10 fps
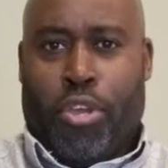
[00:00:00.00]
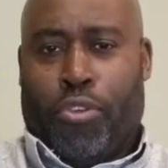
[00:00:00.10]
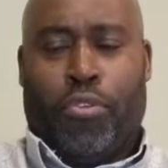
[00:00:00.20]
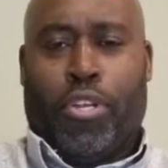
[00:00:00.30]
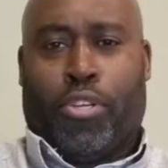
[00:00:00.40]

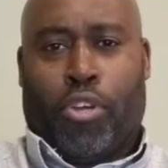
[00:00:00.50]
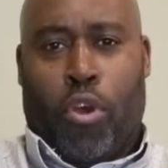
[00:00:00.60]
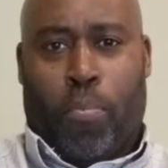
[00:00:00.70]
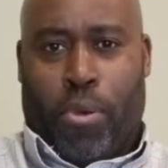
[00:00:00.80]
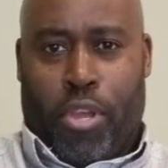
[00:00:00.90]
You need to
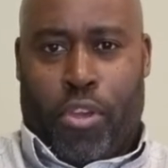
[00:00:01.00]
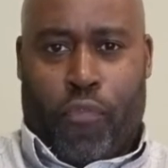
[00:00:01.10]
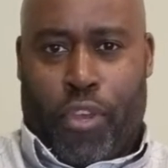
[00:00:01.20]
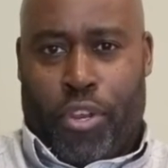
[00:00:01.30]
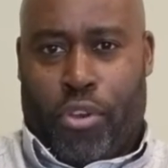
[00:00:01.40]
go play your
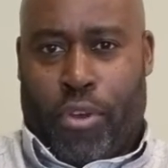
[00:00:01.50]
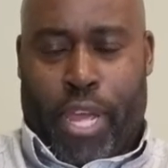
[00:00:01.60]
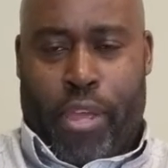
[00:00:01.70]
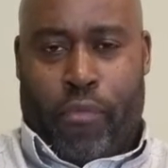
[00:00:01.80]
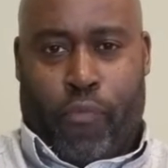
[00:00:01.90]
video
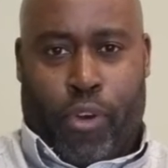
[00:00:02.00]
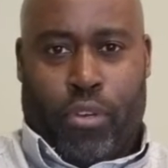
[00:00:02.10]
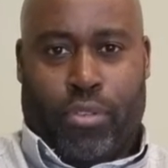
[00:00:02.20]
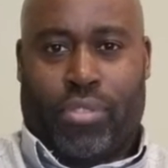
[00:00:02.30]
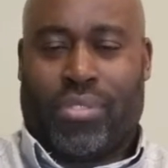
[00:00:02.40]
game
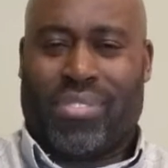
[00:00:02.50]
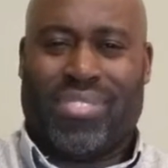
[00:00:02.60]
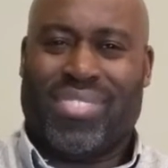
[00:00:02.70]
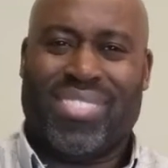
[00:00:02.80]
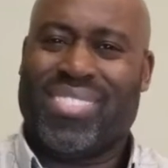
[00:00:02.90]
first.
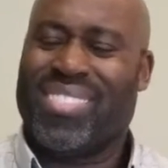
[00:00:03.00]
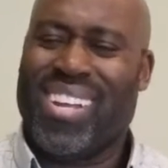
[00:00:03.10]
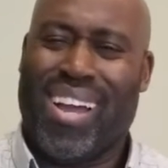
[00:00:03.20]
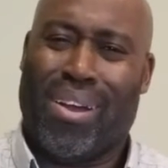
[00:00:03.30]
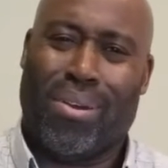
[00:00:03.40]

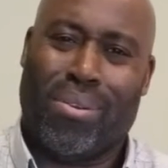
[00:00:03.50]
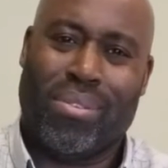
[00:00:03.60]
Oh.